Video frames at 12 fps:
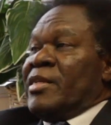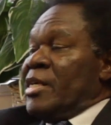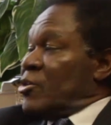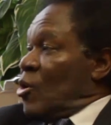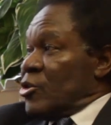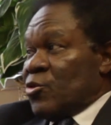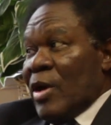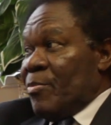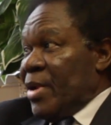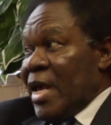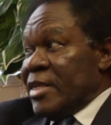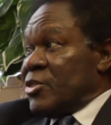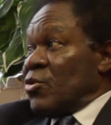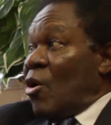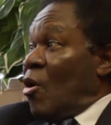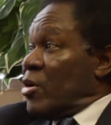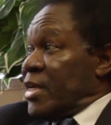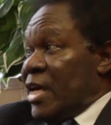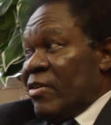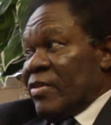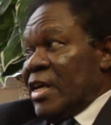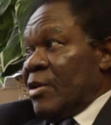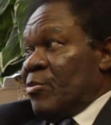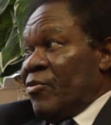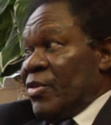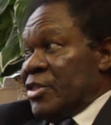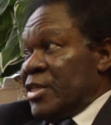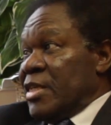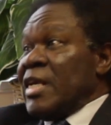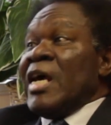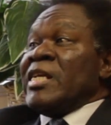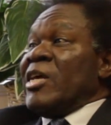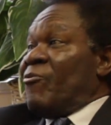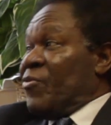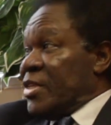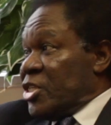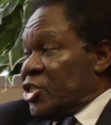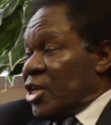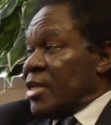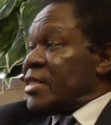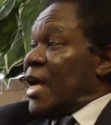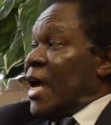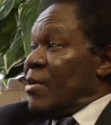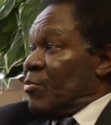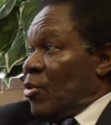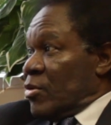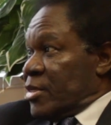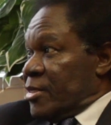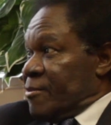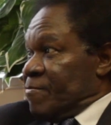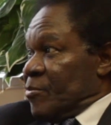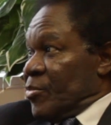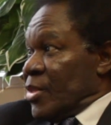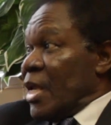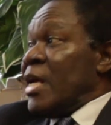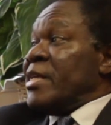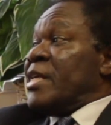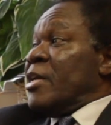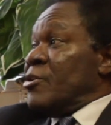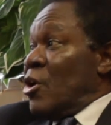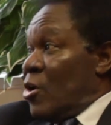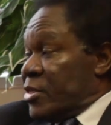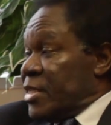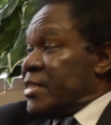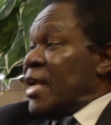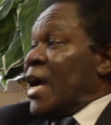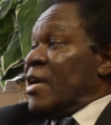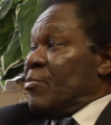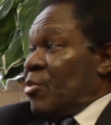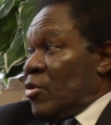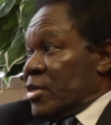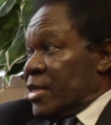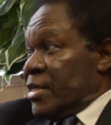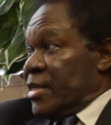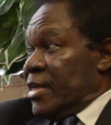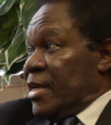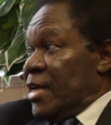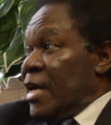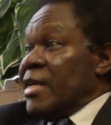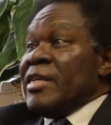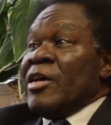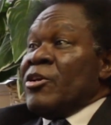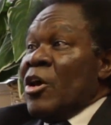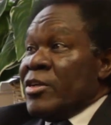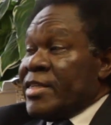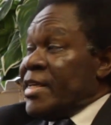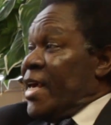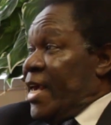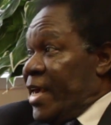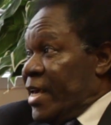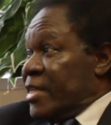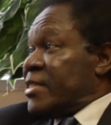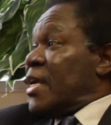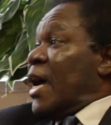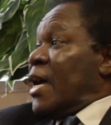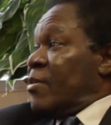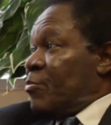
This also applies to all the healthcare professionals. The physicians are important. The nurses are important. The nursing aides are